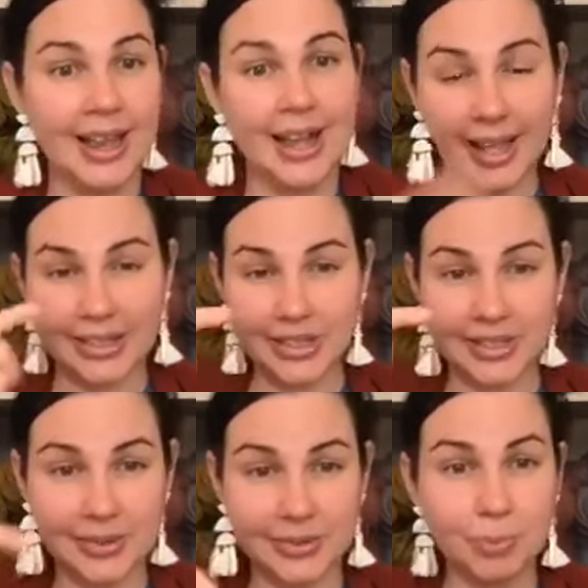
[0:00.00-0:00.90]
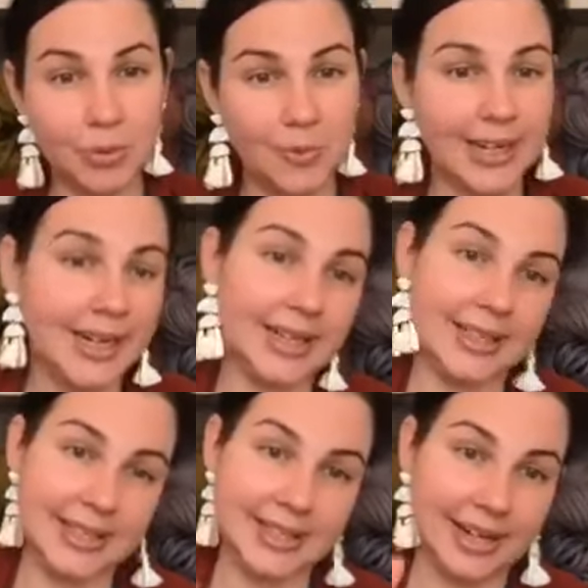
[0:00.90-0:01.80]
and just put one in at
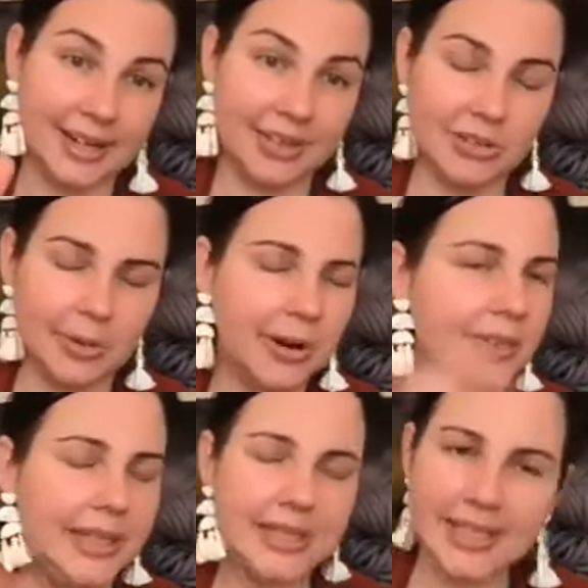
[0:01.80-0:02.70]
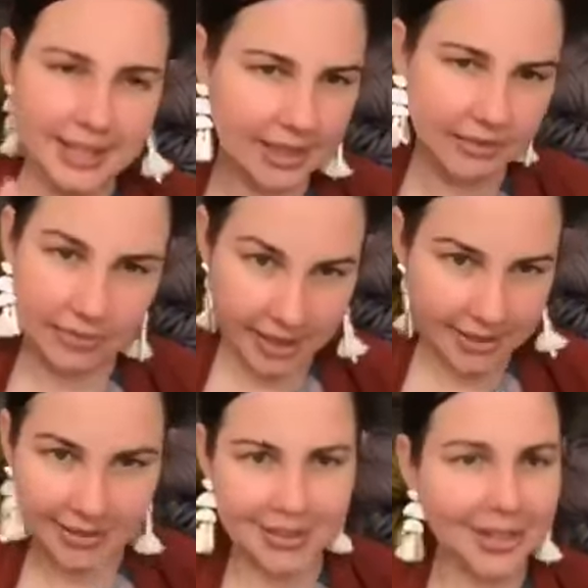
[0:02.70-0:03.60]
the start of each row. This is in the video,
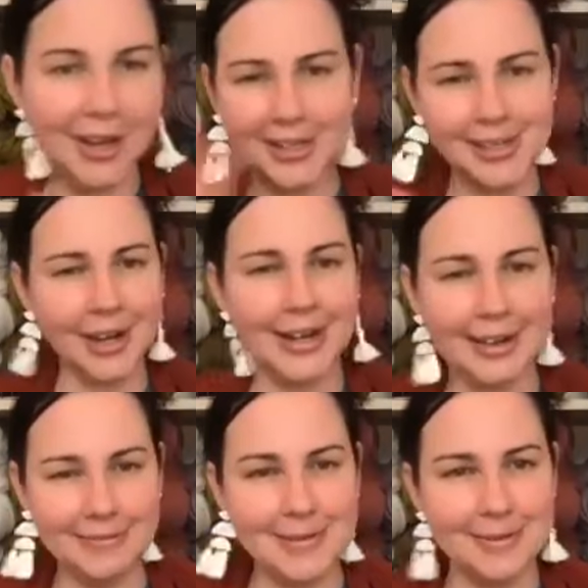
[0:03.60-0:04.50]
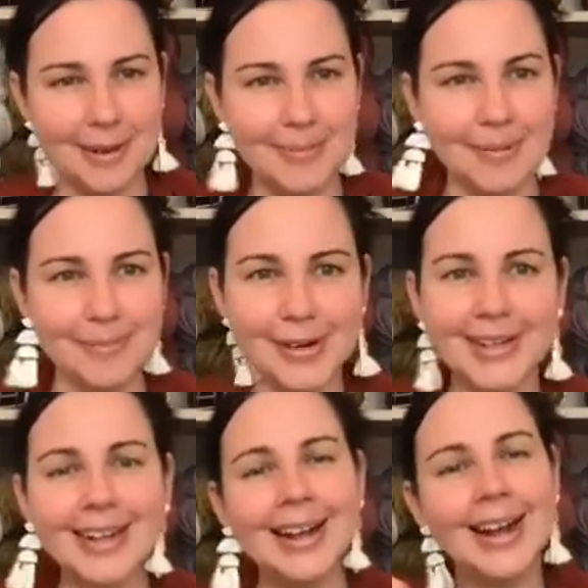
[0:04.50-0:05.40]
so you don't have to remember it.
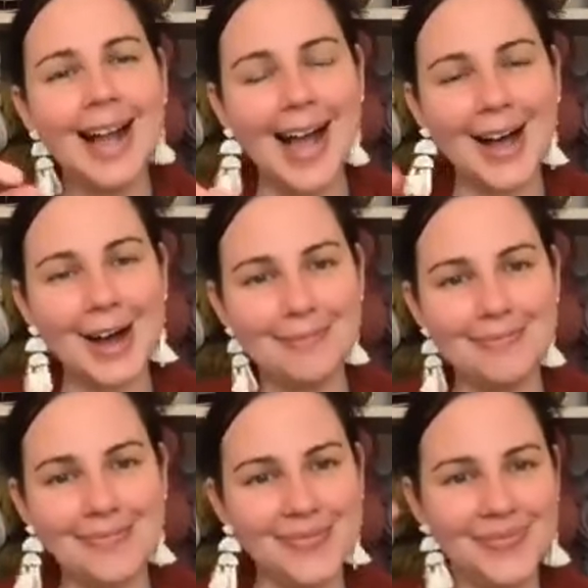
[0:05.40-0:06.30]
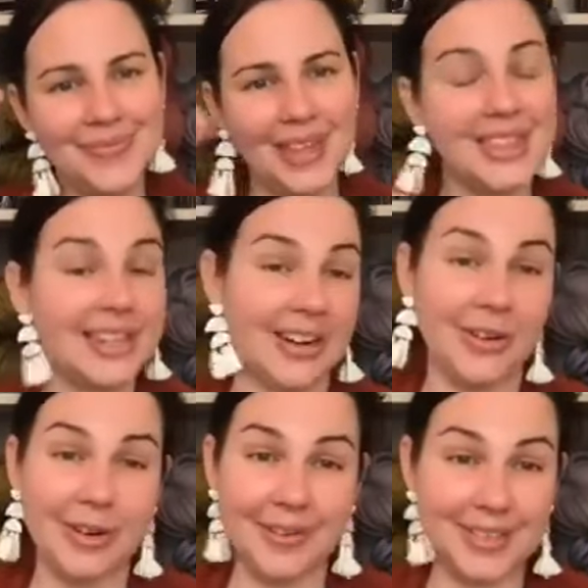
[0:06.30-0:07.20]
And then I know
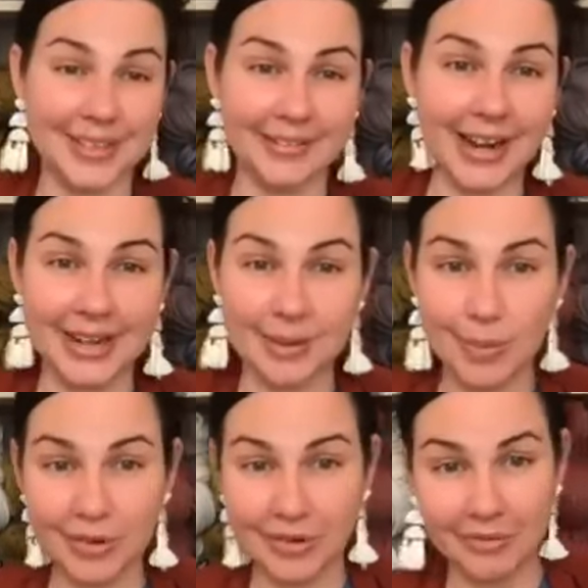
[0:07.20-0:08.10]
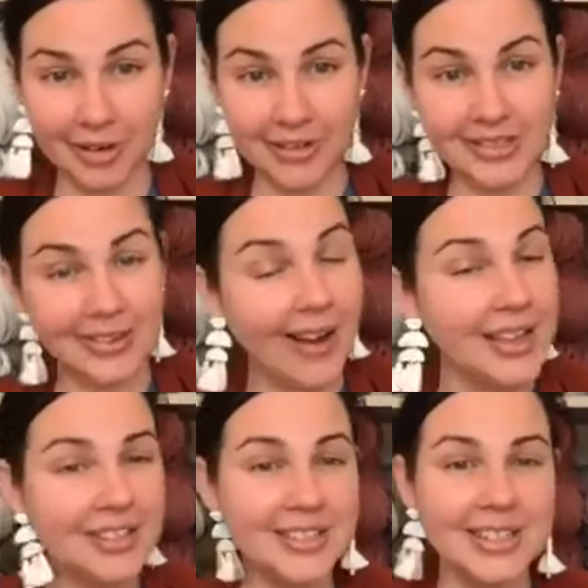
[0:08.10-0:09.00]
I've done the right number of rows. So I
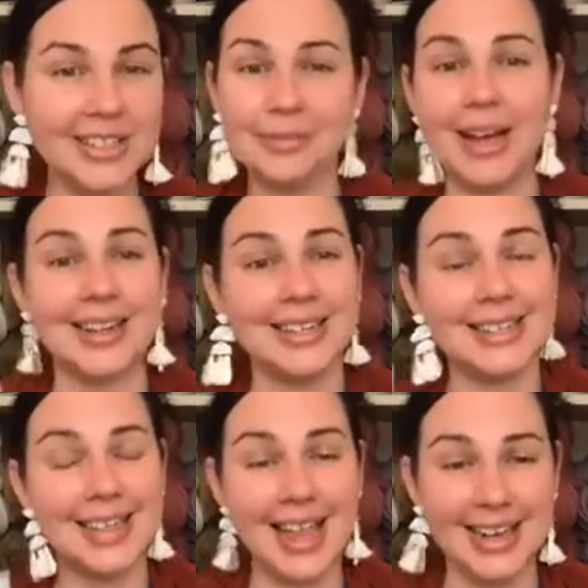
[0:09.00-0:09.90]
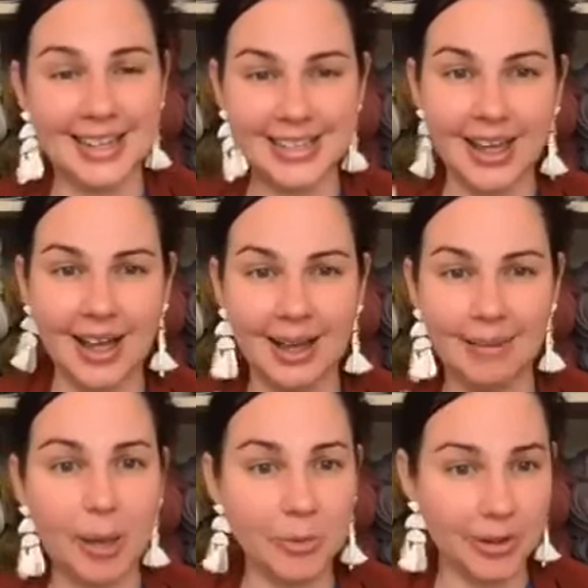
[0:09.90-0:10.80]
use stitch markers anytime
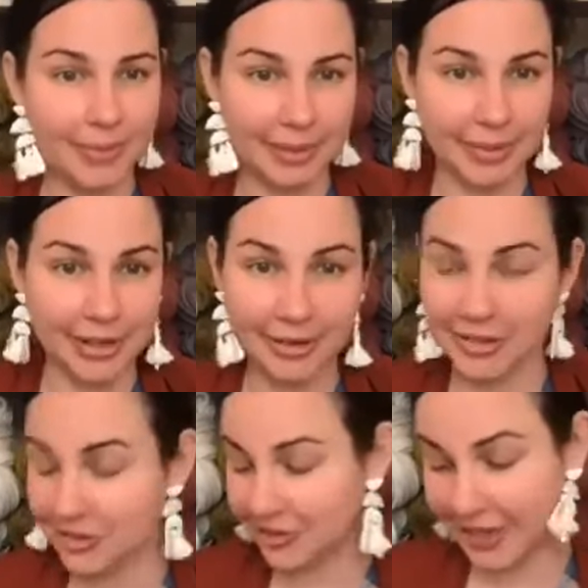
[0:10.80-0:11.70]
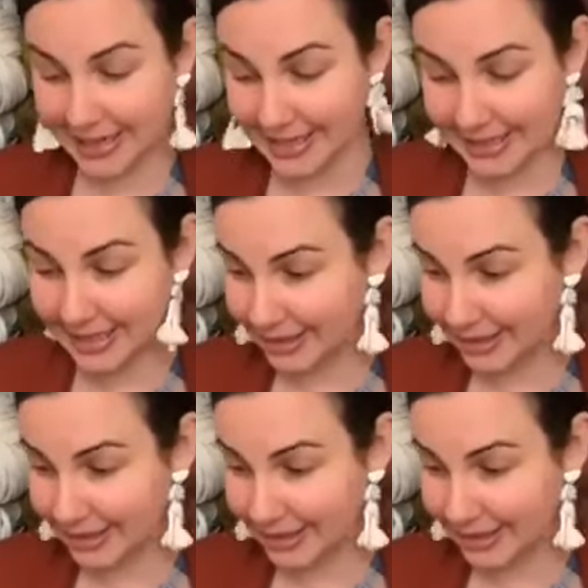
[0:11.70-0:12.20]
I want to make my crocheting easier.